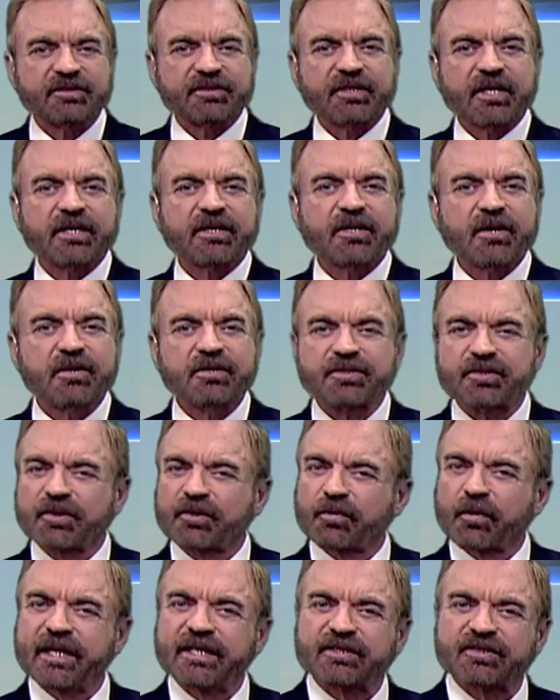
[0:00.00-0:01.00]
Sun Coast. A
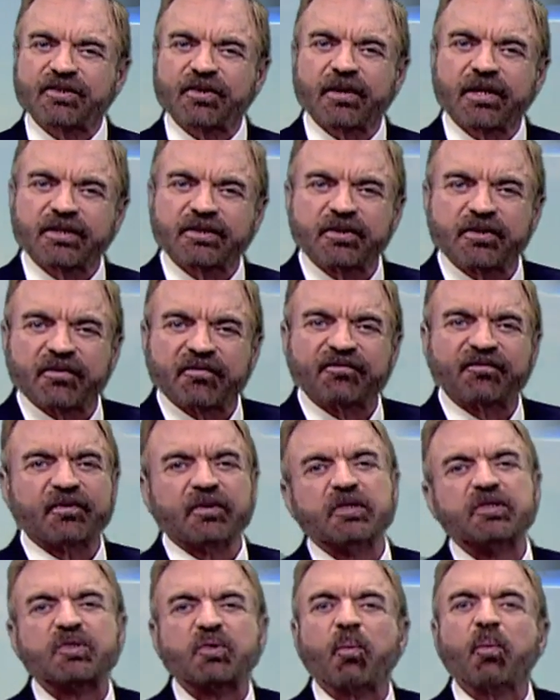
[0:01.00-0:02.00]
great start to the
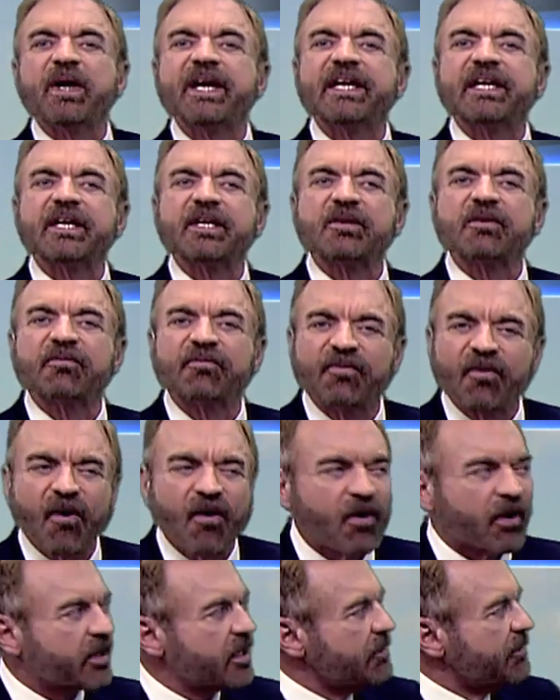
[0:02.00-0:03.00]
first weekend of
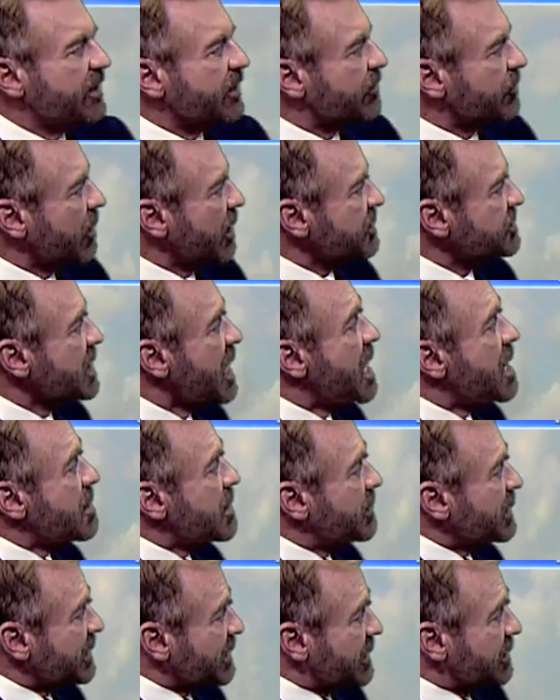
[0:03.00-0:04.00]
fall coming across.
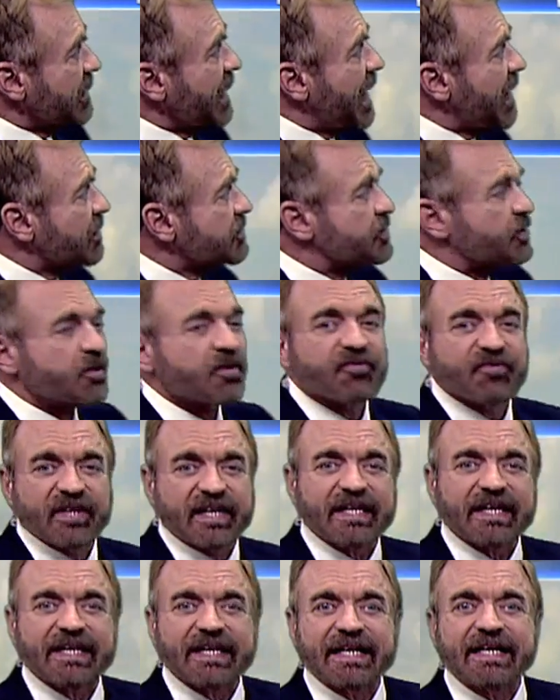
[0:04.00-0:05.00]
But clouds are
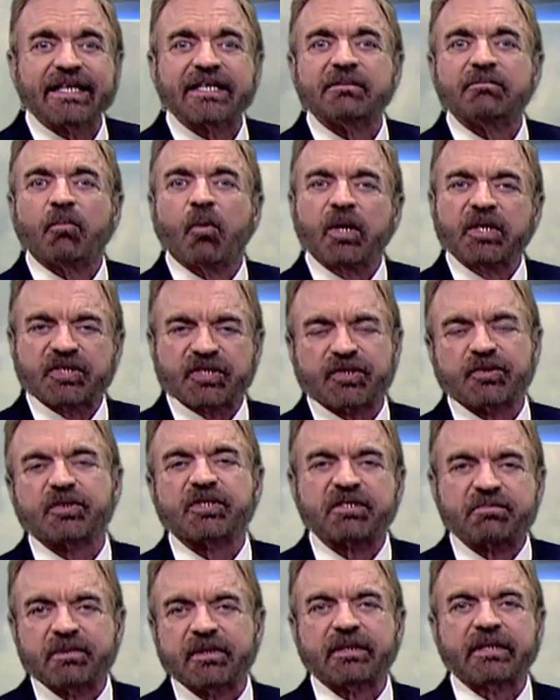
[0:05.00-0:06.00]
thickening, the moisture
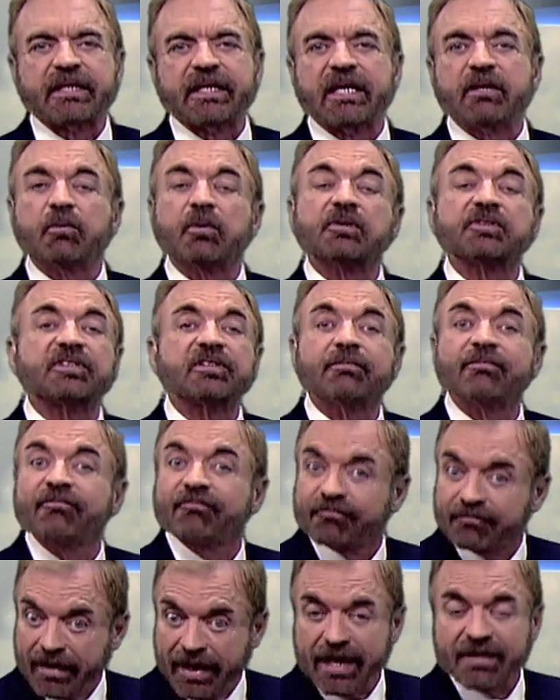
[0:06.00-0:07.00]
is building, and we'll some,
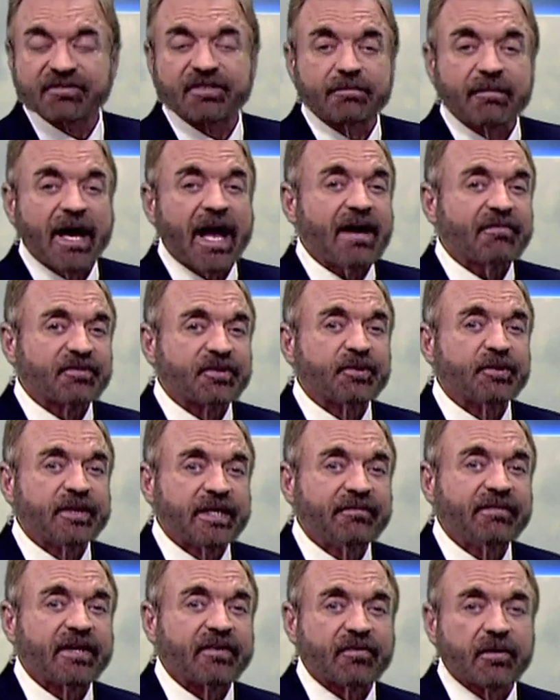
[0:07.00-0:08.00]
have some afternoon
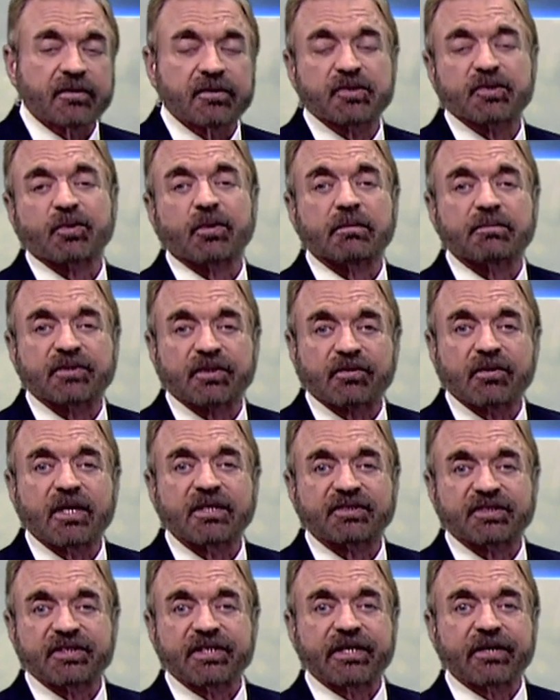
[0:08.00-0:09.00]
evening thunderstorms
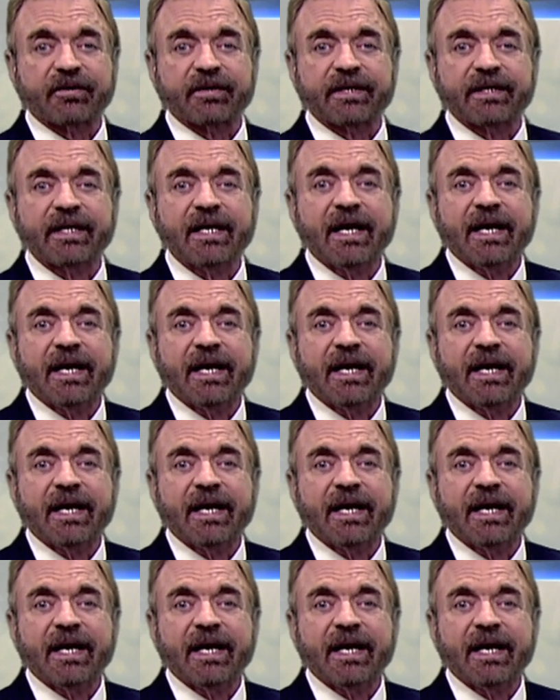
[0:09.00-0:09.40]
across the area.